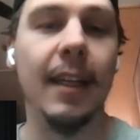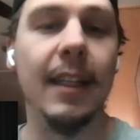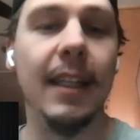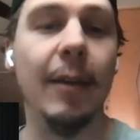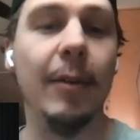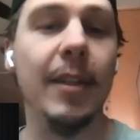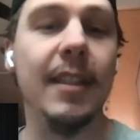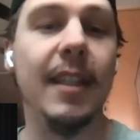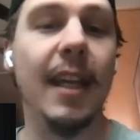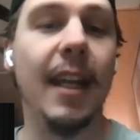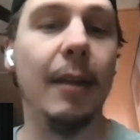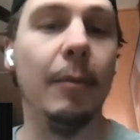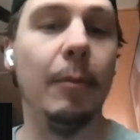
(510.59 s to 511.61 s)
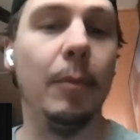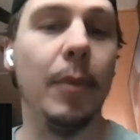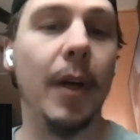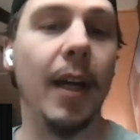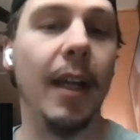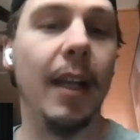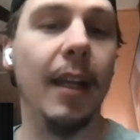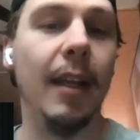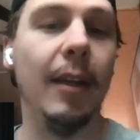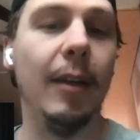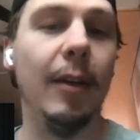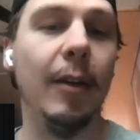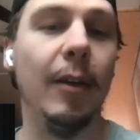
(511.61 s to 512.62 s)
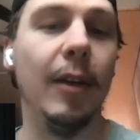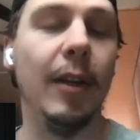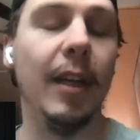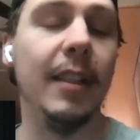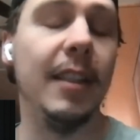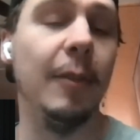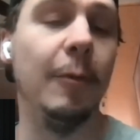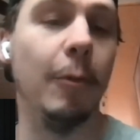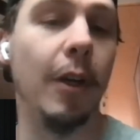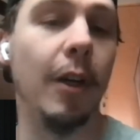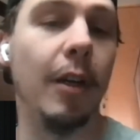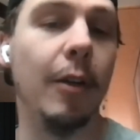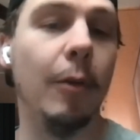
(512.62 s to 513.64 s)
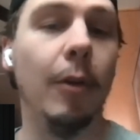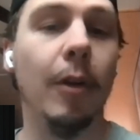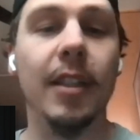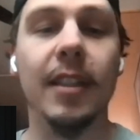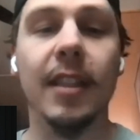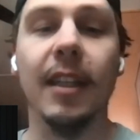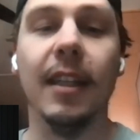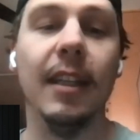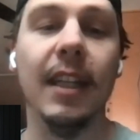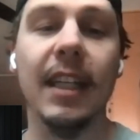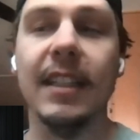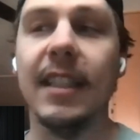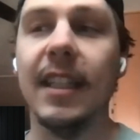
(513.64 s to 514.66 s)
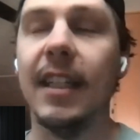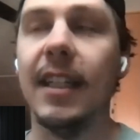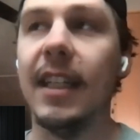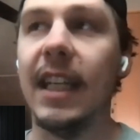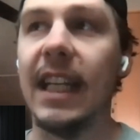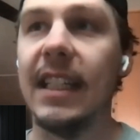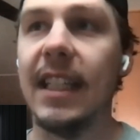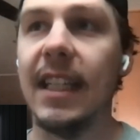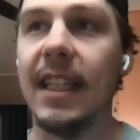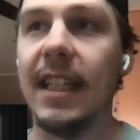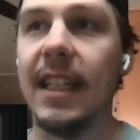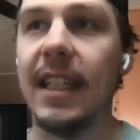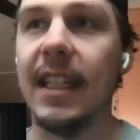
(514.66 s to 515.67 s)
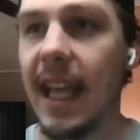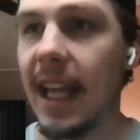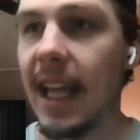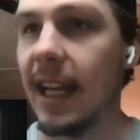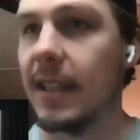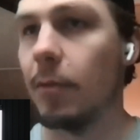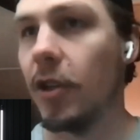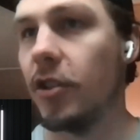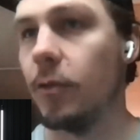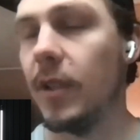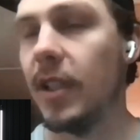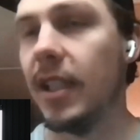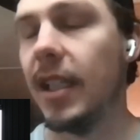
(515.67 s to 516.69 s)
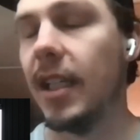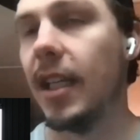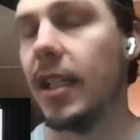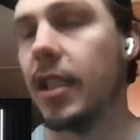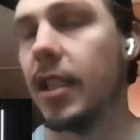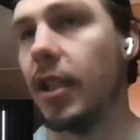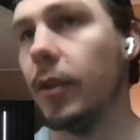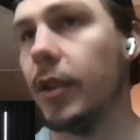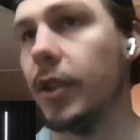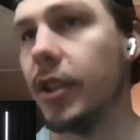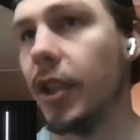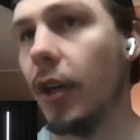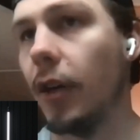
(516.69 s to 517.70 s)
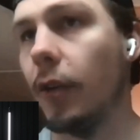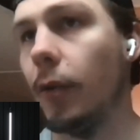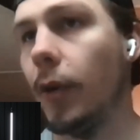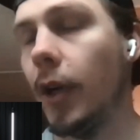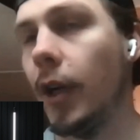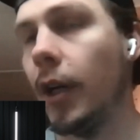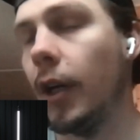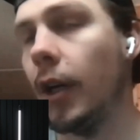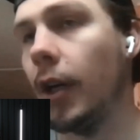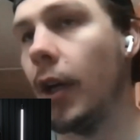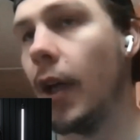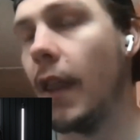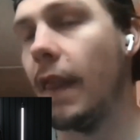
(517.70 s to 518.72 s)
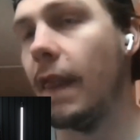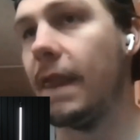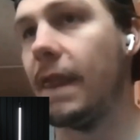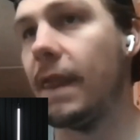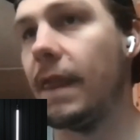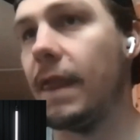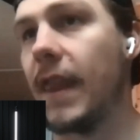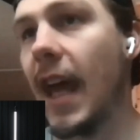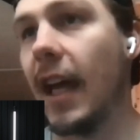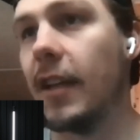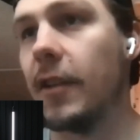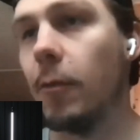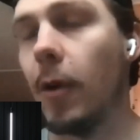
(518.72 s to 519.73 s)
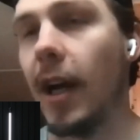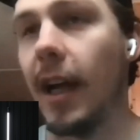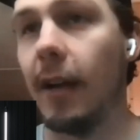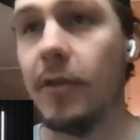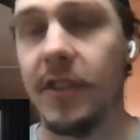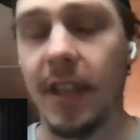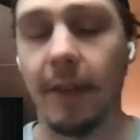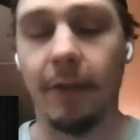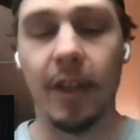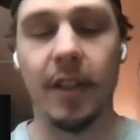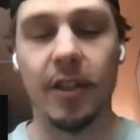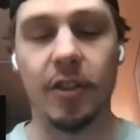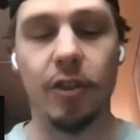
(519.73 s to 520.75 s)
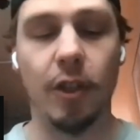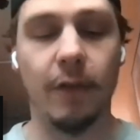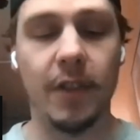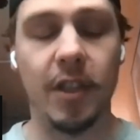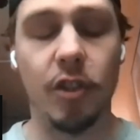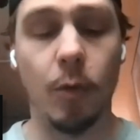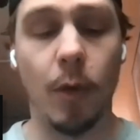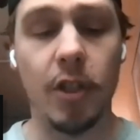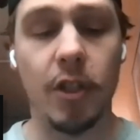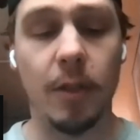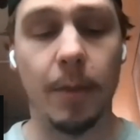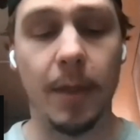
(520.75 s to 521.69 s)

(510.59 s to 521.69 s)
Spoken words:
"Yeah, we did it, but it didn't work, or it didn't hit as much as we needed it to." And so that is why I was definitely in this nervous situation.